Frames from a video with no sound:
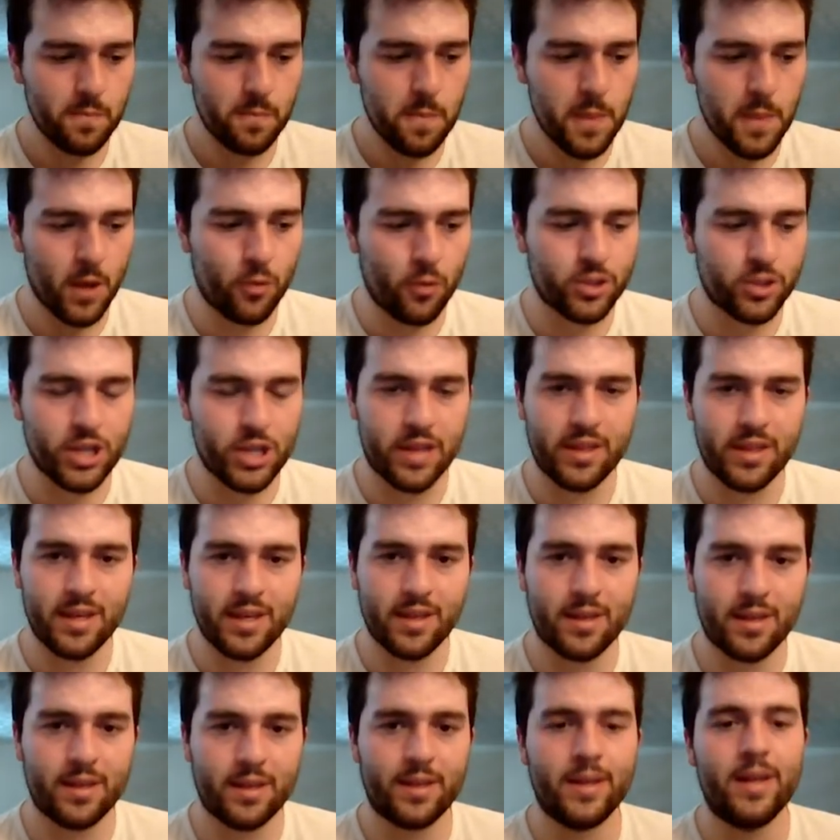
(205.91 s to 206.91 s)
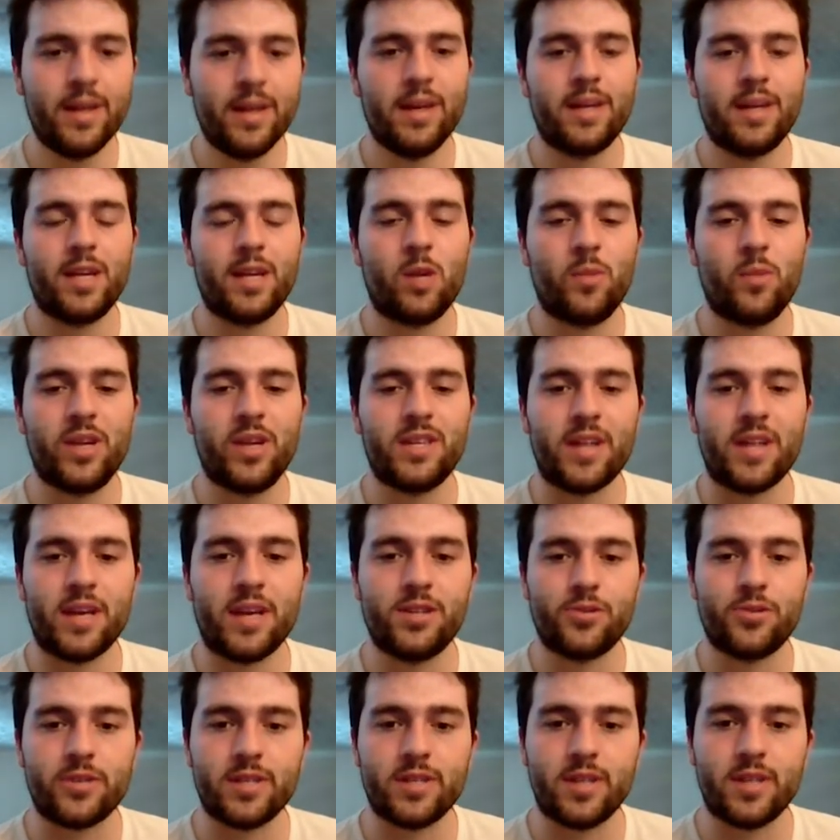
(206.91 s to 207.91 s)
which I think can be a
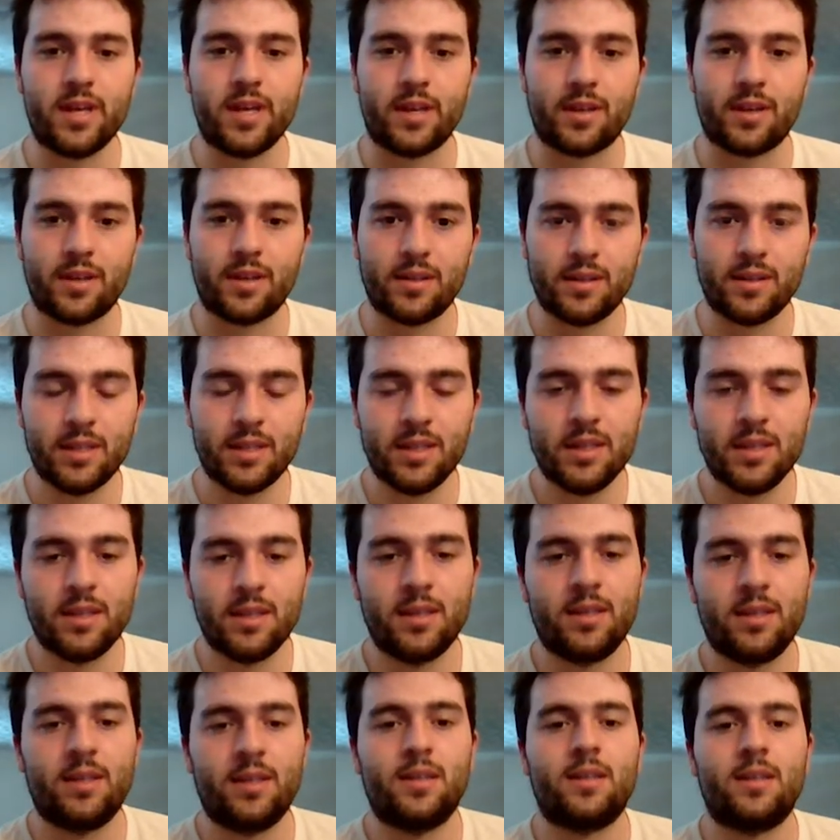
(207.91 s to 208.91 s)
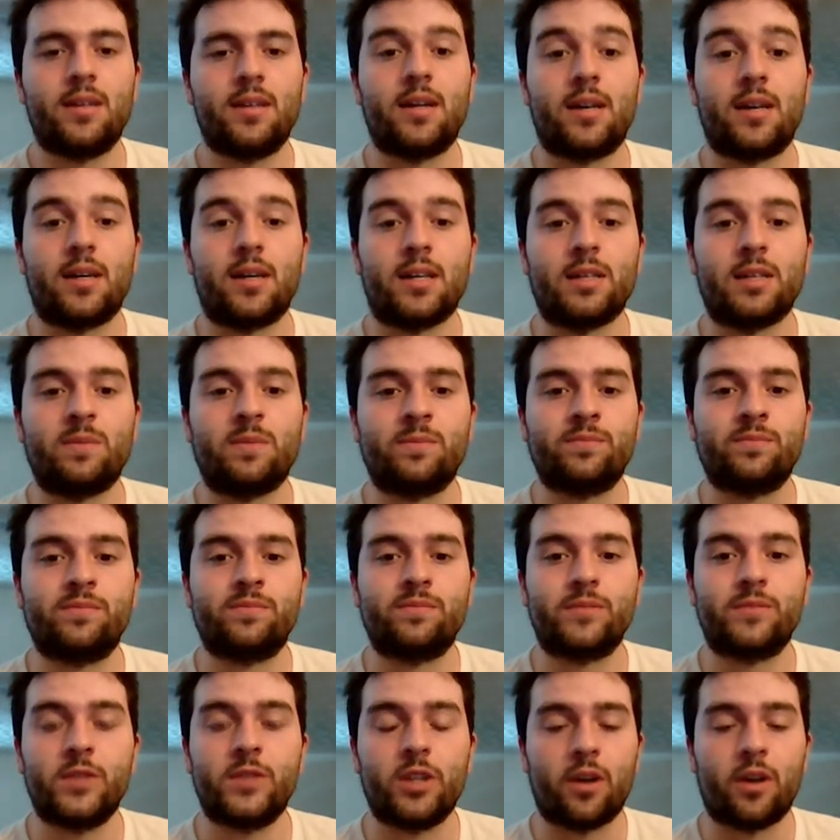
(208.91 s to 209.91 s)
dangerous thing. An
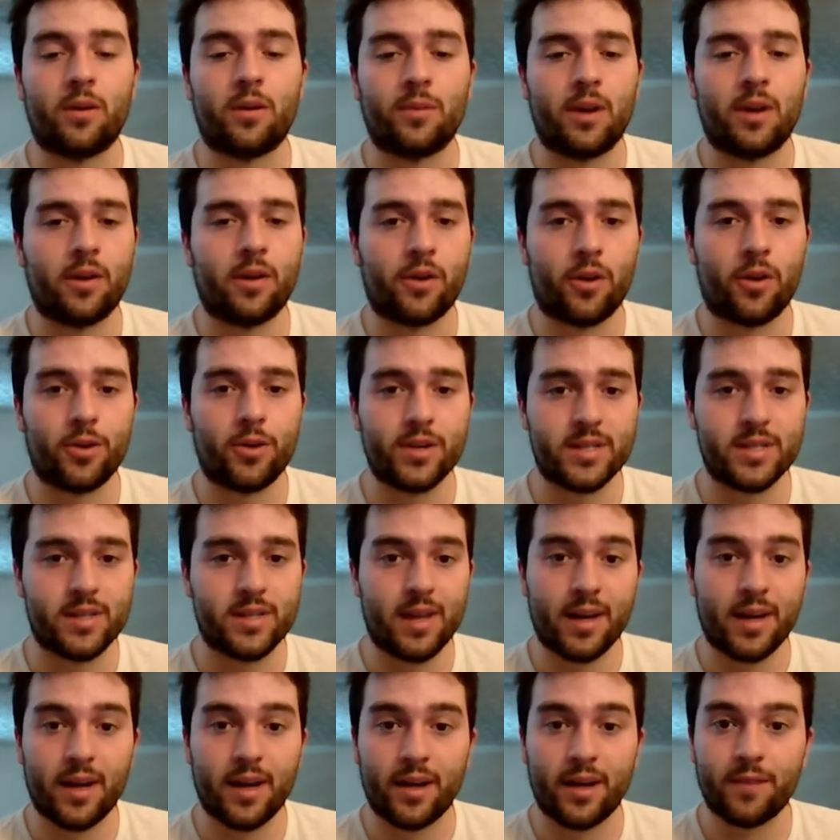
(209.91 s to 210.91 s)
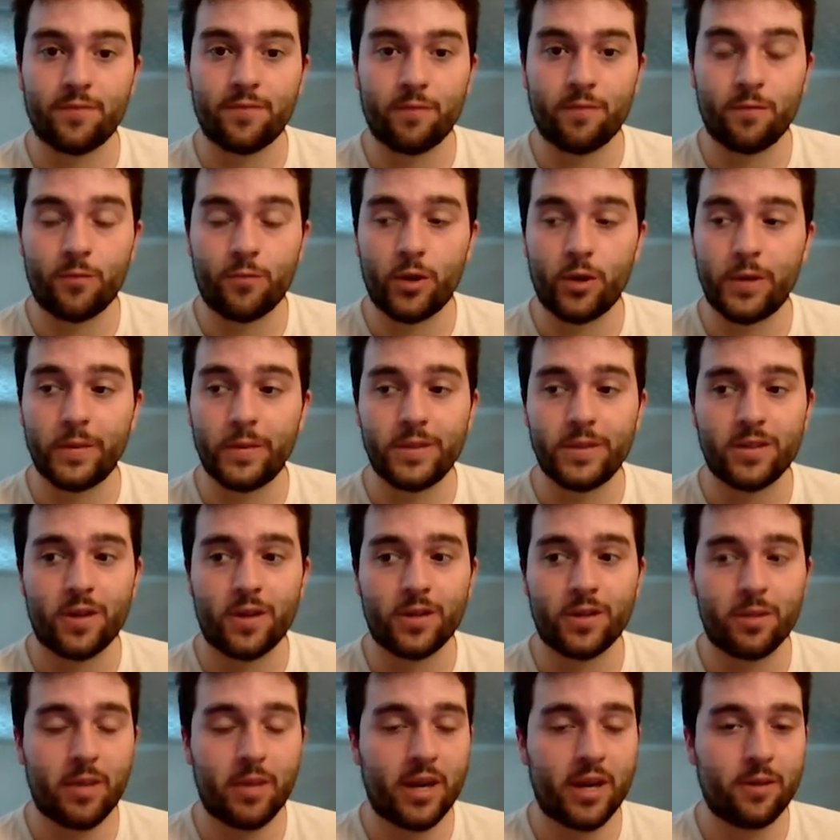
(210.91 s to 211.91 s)
artist that I've frequently talked
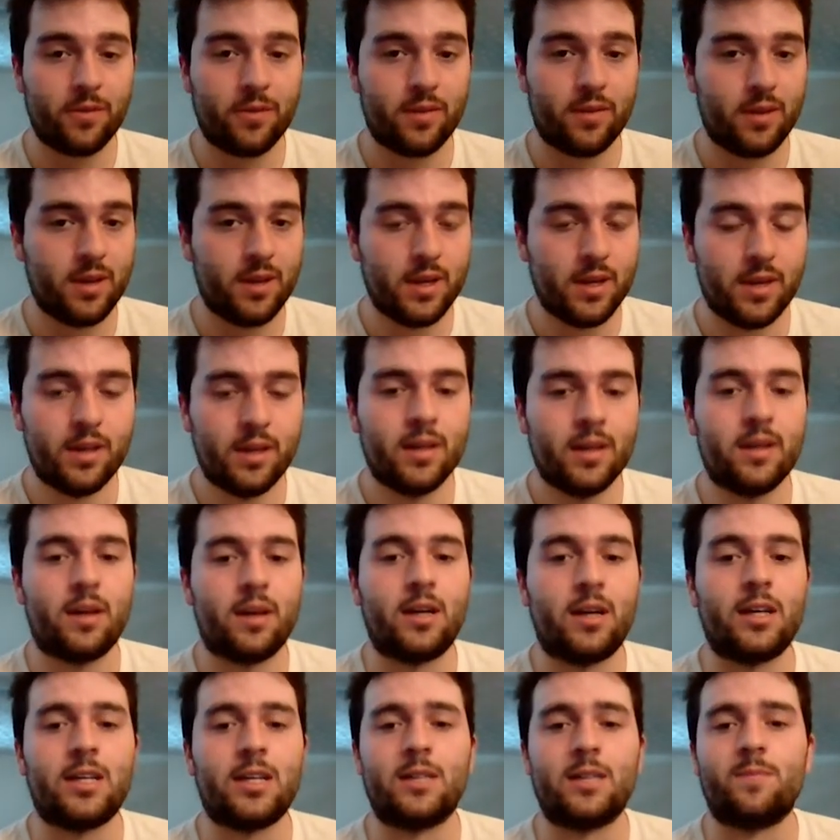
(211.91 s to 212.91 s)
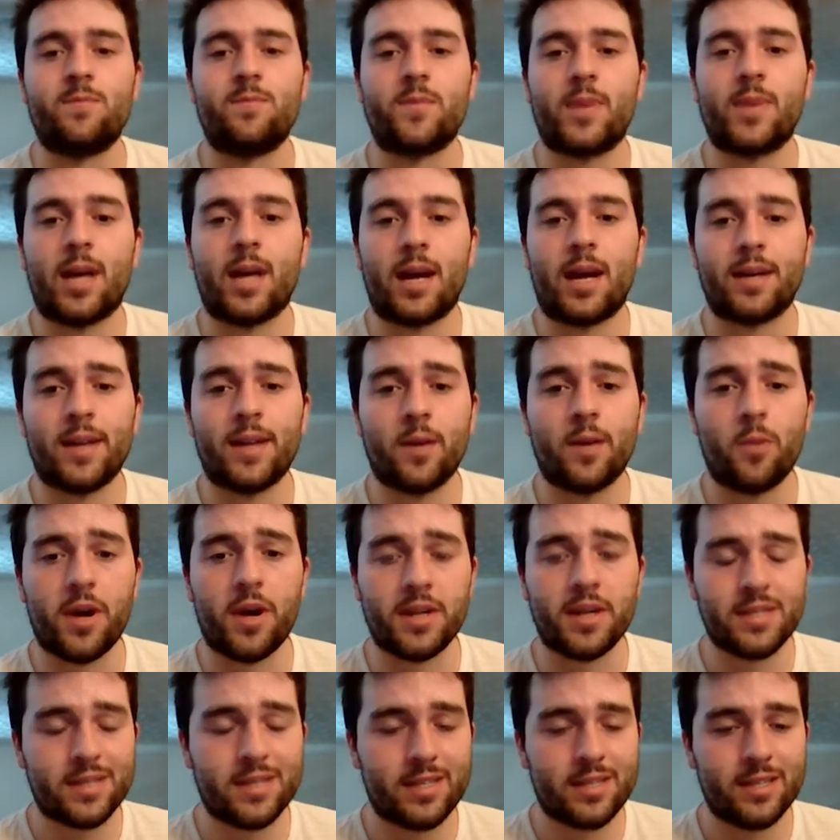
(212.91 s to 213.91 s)
about, Kanye
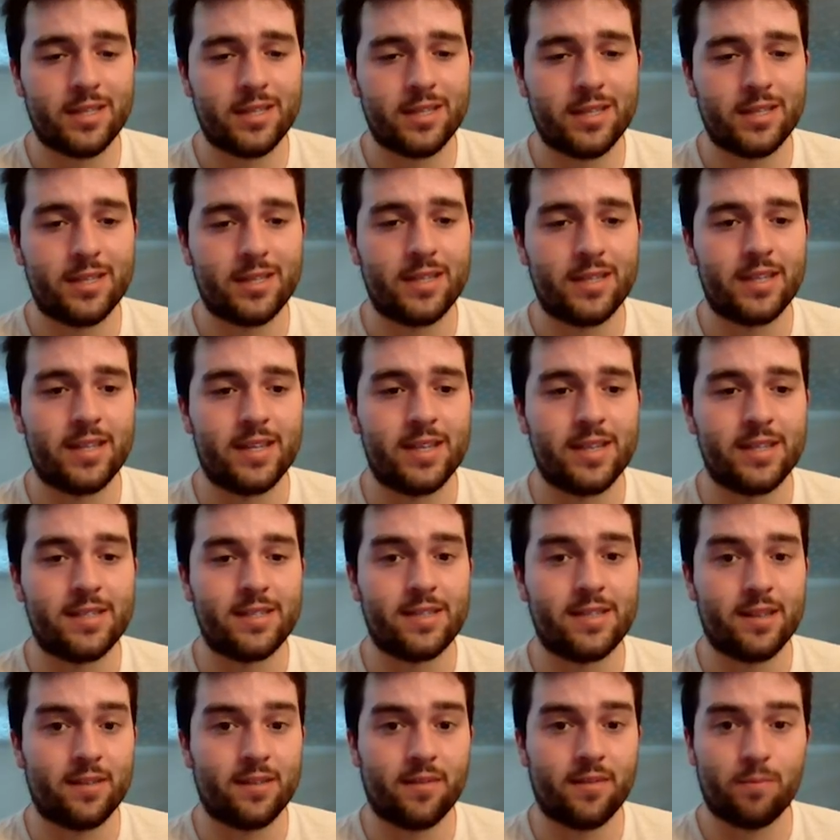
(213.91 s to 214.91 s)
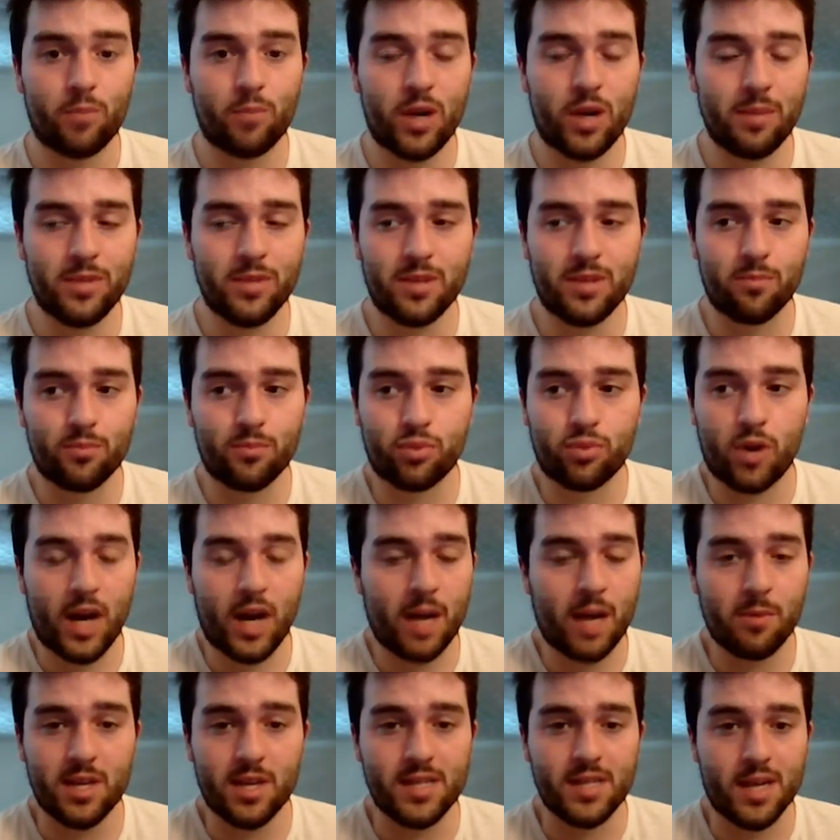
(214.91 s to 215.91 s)
West, is probably the
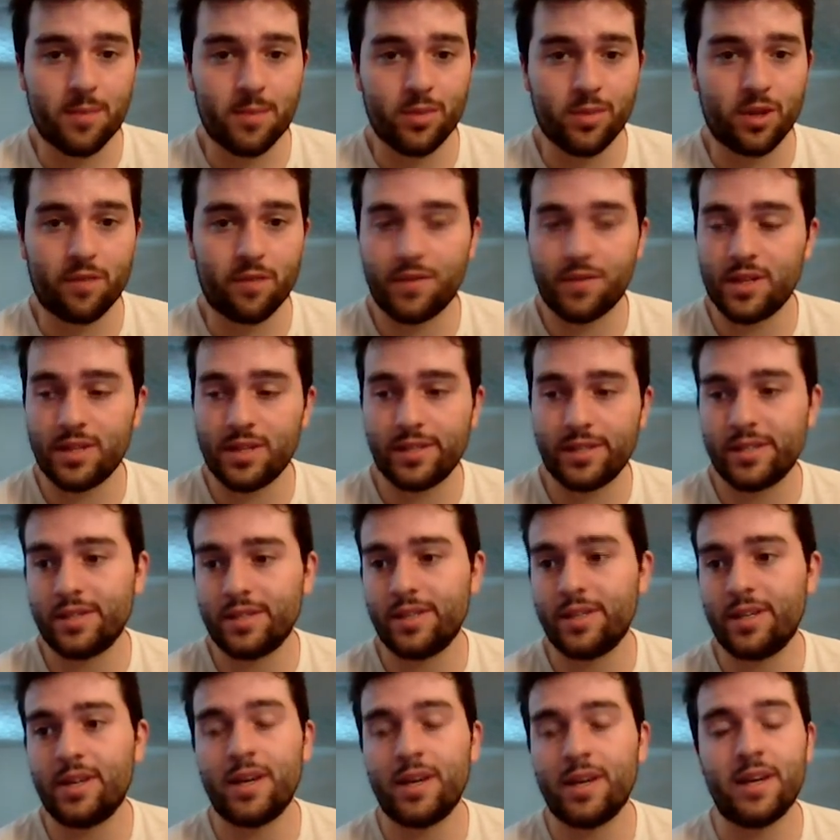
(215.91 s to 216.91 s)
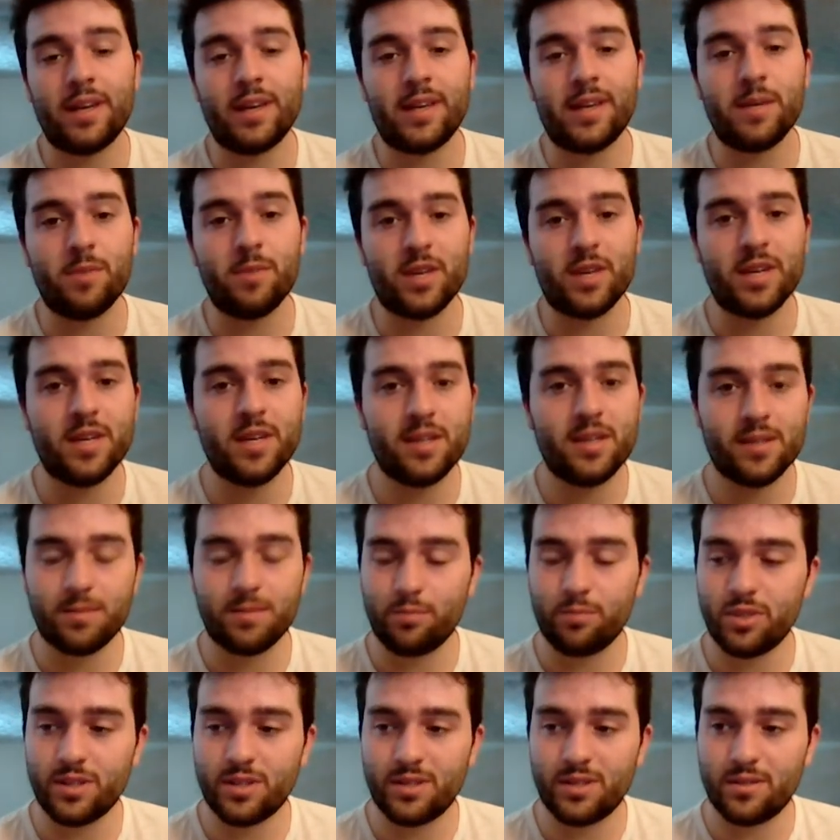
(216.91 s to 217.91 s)
prime example of this. He has
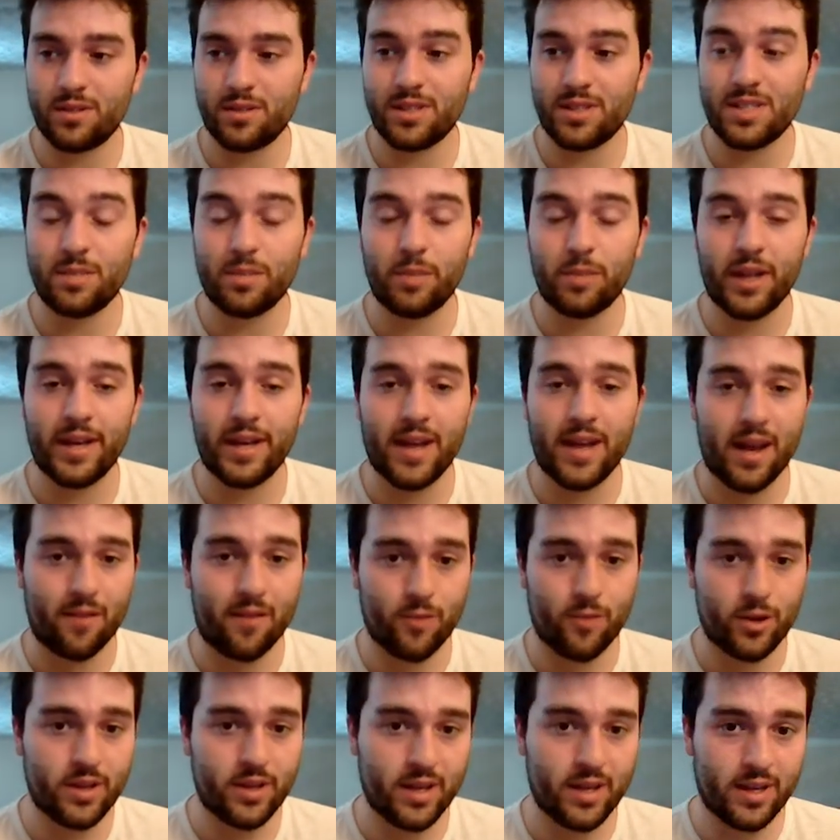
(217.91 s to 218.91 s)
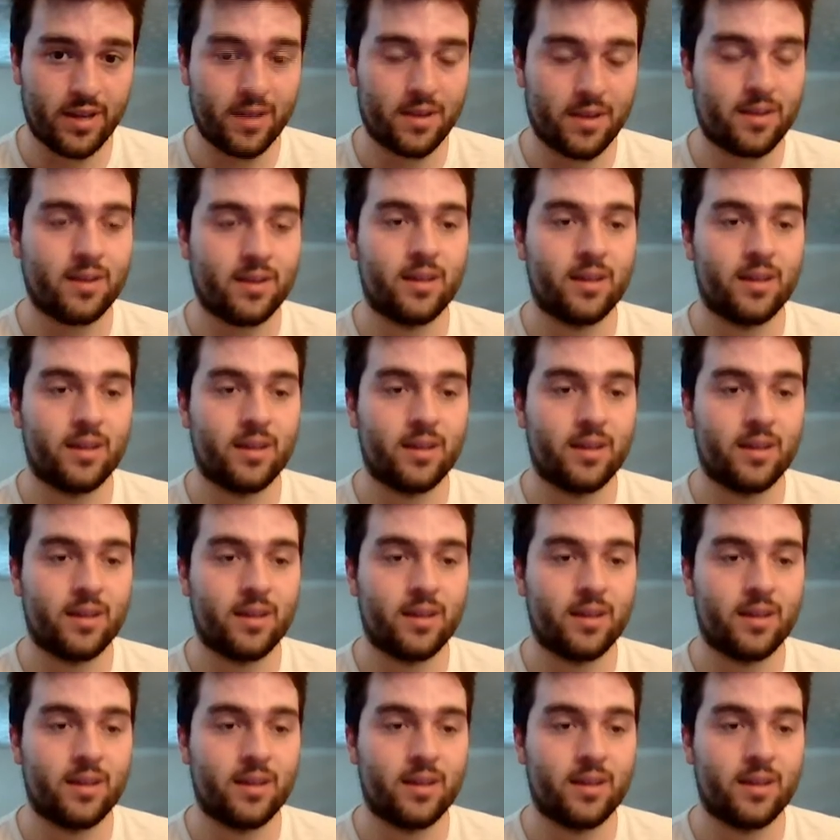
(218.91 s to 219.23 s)
displayed everything